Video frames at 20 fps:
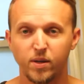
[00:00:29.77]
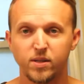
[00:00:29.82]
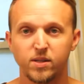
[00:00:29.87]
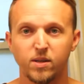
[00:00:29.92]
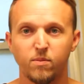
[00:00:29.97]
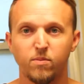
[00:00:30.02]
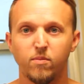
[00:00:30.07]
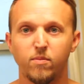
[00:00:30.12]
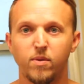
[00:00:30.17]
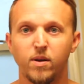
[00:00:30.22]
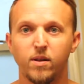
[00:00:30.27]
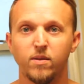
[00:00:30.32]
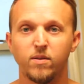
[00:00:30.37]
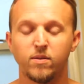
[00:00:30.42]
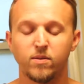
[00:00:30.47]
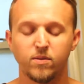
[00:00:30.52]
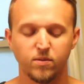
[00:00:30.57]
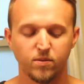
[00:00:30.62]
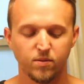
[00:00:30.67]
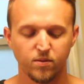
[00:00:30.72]
picked up at my
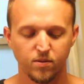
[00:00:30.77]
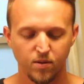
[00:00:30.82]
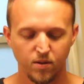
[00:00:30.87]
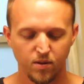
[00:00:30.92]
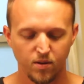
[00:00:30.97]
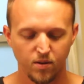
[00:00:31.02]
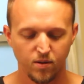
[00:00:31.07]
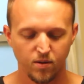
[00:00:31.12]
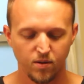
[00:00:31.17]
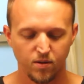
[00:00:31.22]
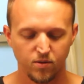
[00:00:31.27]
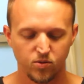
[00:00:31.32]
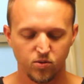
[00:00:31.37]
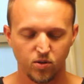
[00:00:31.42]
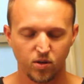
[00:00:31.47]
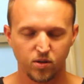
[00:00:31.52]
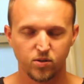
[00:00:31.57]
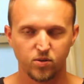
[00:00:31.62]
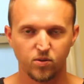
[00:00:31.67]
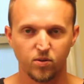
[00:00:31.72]
local
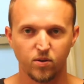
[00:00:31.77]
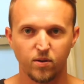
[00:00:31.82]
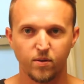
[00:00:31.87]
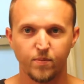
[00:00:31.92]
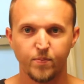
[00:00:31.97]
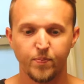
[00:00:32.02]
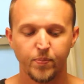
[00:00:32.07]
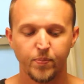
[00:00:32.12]
drugstore.